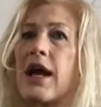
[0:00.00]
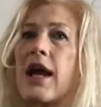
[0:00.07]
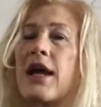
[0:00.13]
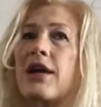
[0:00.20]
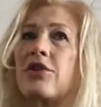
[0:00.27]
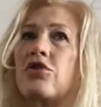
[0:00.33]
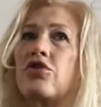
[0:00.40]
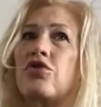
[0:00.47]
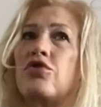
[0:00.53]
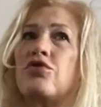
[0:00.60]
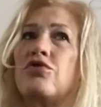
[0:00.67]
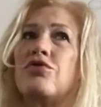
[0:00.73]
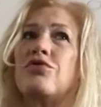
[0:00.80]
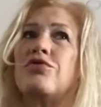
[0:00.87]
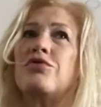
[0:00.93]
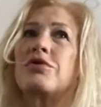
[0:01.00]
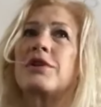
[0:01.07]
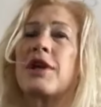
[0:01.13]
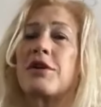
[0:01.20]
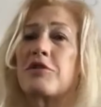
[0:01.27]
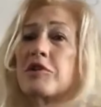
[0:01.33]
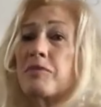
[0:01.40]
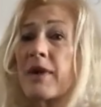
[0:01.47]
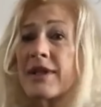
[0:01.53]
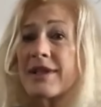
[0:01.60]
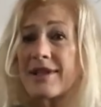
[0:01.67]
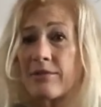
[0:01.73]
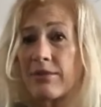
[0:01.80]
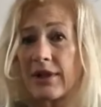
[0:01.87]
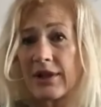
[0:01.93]
and to take
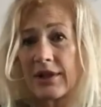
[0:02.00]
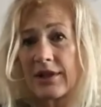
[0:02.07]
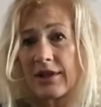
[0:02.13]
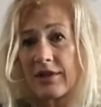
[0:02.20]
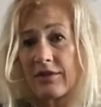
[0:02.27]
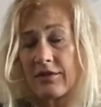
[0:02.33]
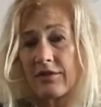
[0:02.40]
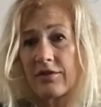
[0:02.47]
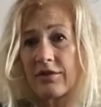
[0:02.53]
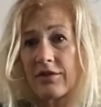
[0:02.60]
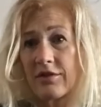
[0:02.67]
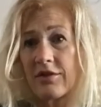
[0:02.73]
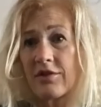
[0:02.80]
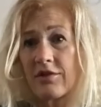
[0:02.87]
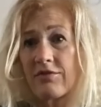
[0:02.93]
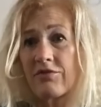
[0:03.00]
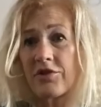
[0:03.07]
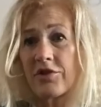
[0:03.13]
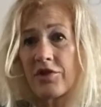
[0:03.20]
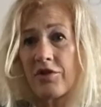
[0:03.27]
responsibility for your